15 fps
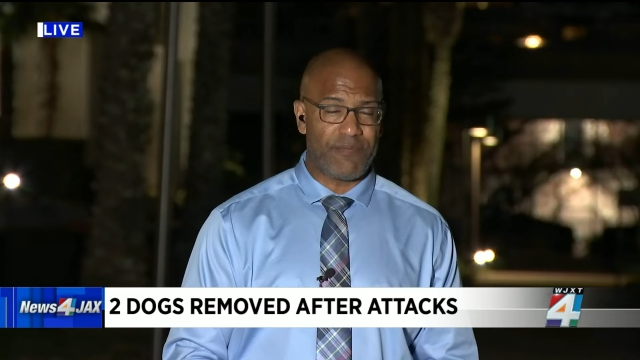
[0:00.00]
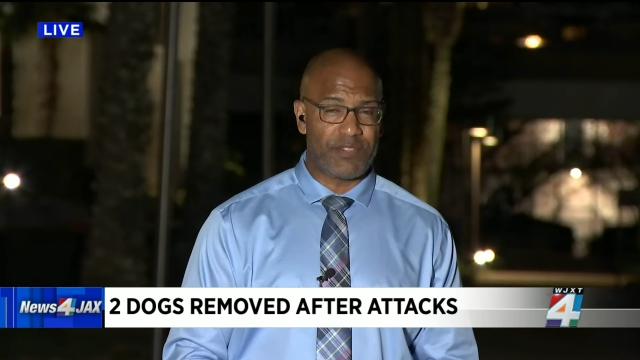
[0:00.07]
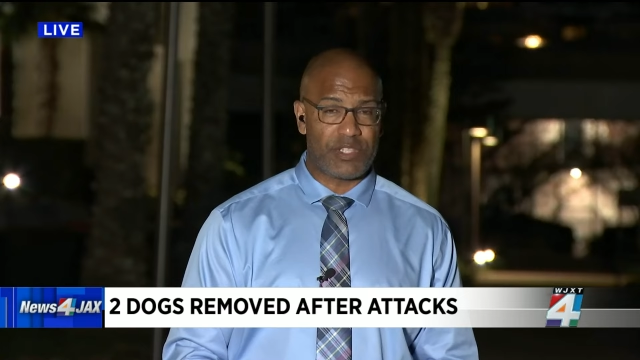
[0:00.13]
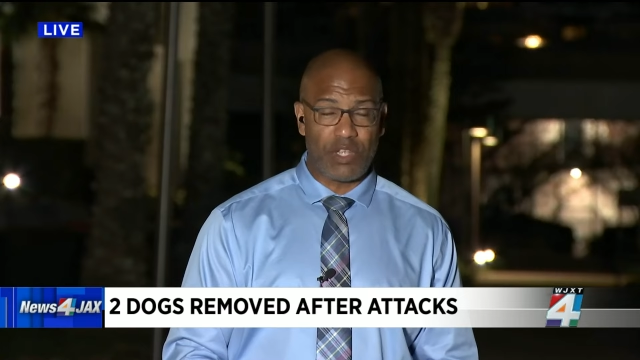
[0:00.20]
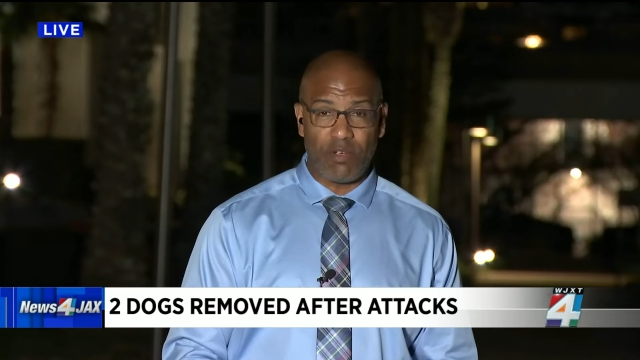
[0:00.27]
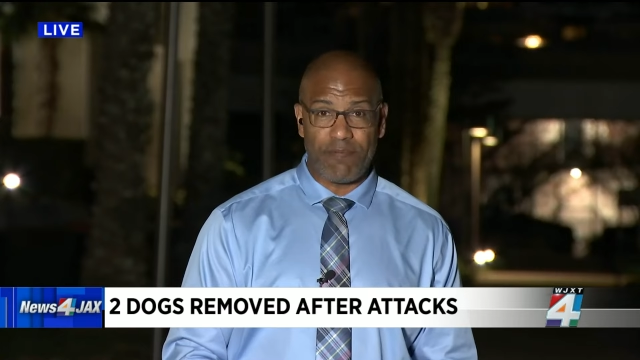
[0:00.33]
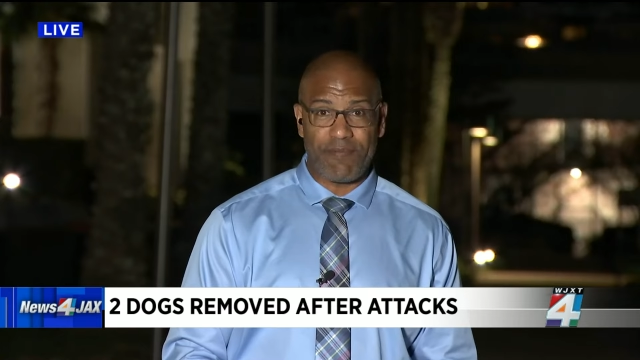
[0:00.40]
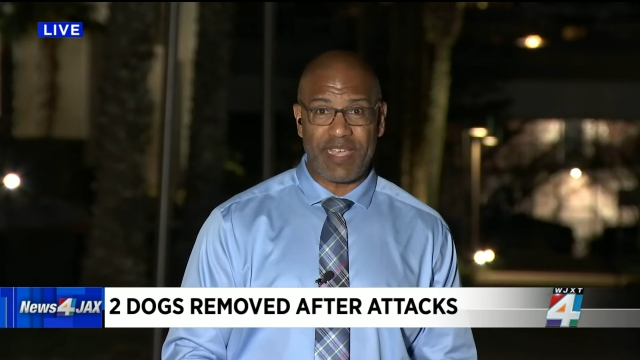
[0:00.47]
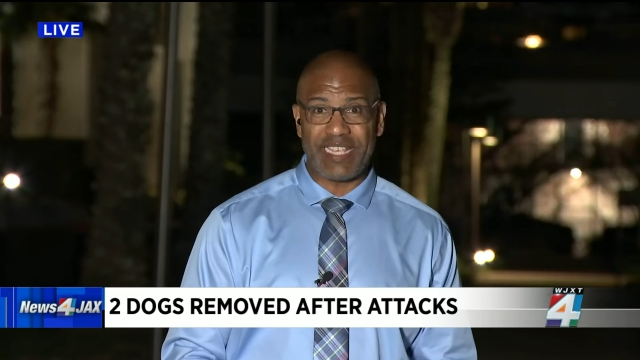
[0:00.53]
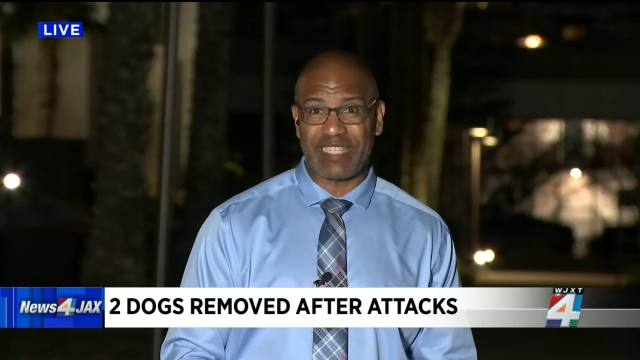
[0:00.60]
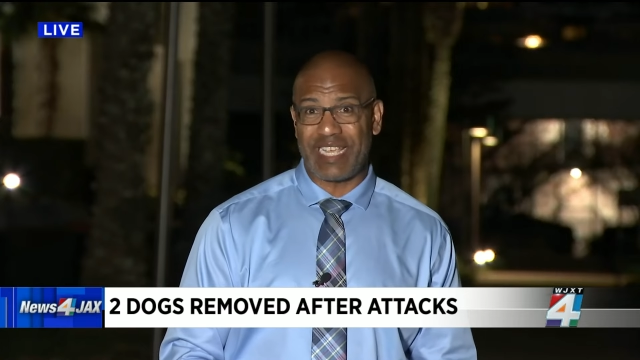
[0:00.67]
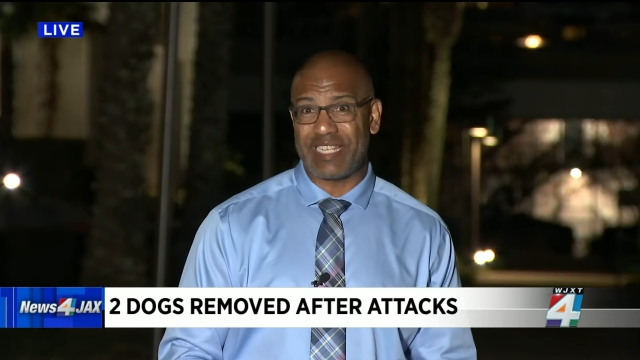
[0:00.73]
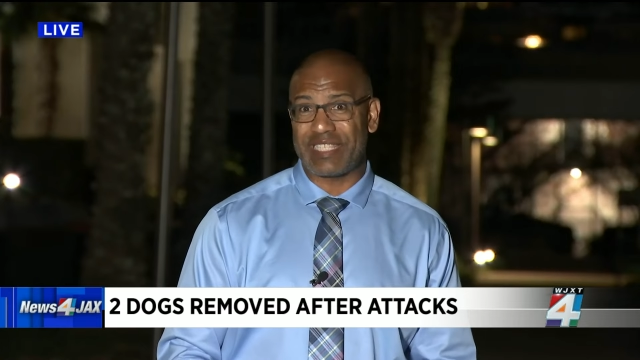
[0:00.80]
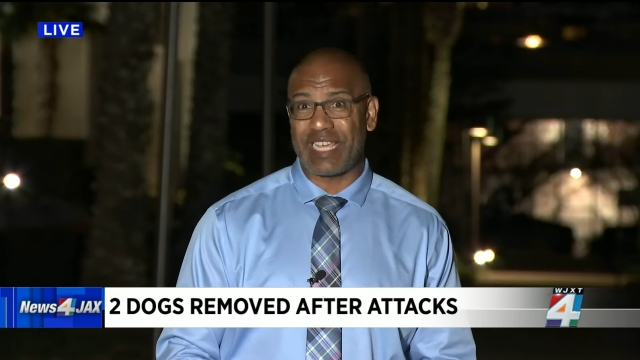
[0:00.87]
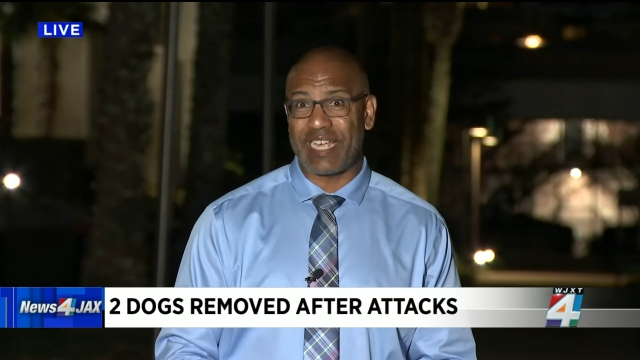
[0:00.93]
still face
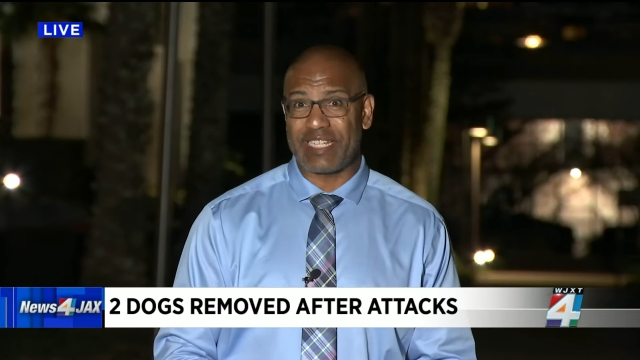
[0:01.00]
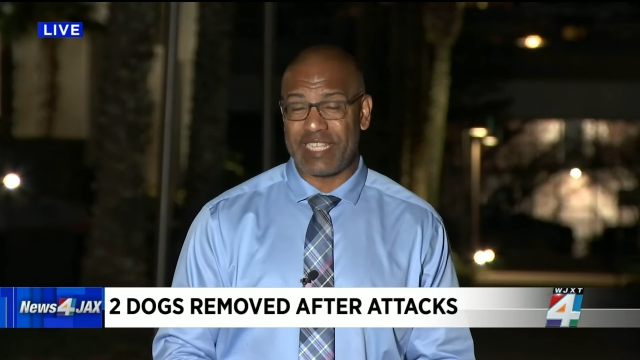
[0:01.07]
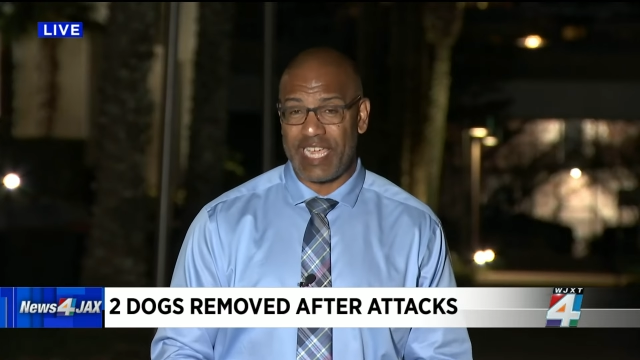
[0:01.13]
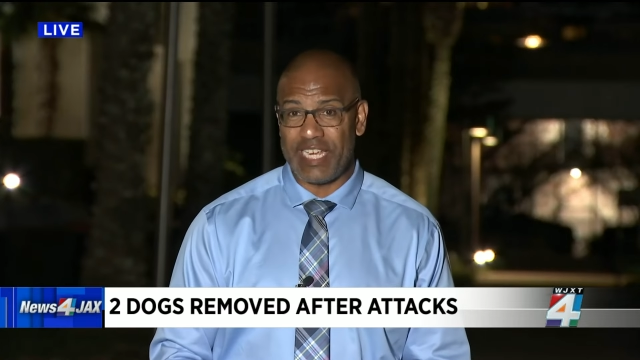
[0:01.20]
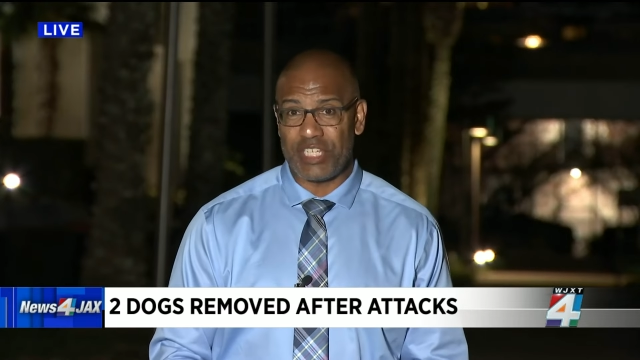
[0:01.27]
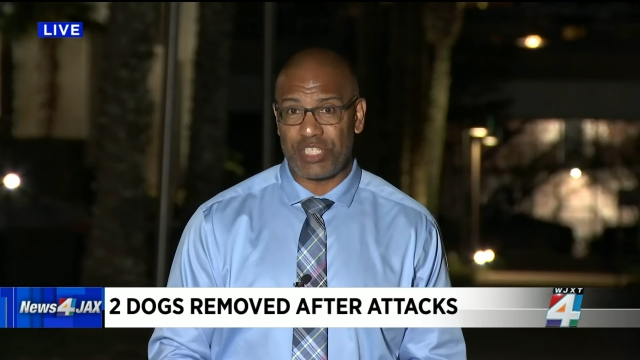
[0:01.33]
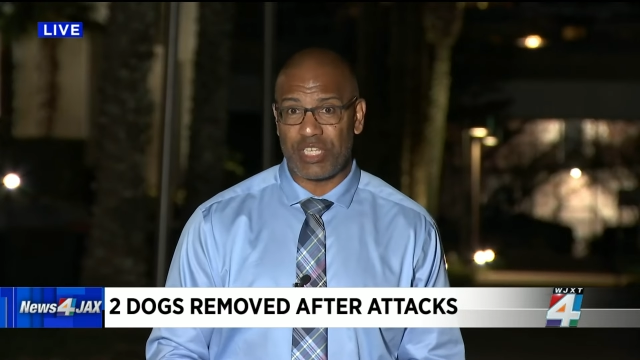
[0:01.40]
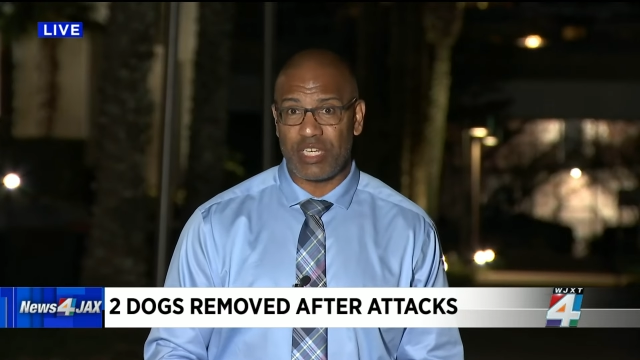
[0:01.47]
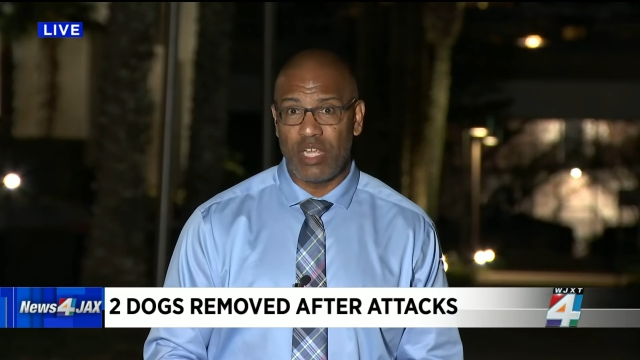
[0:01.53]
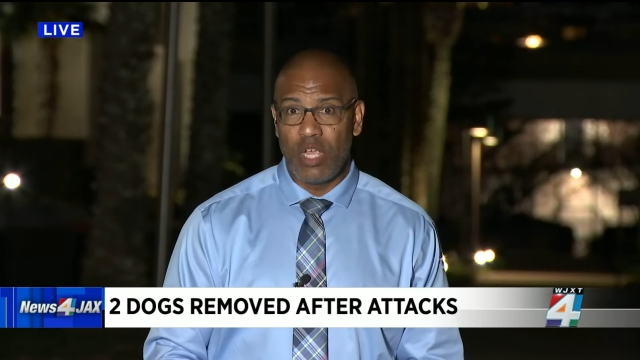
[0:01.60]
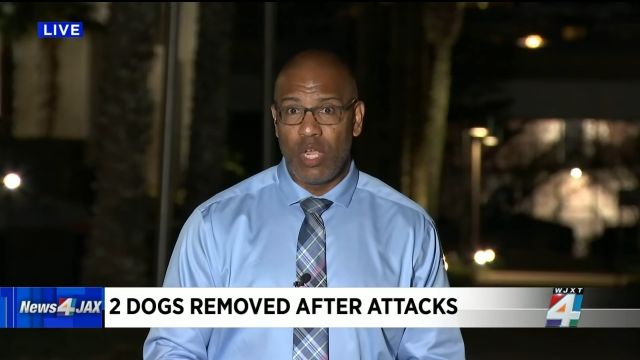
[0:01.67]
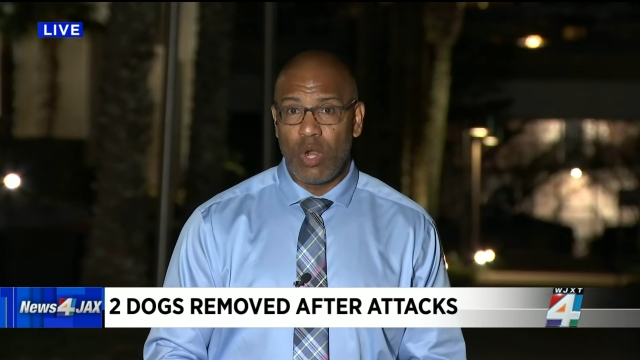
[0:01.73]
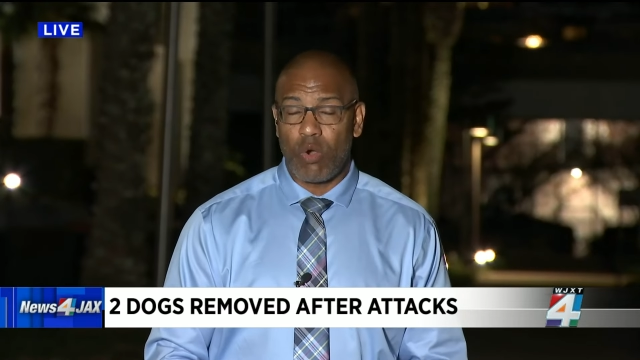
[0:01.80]
a citation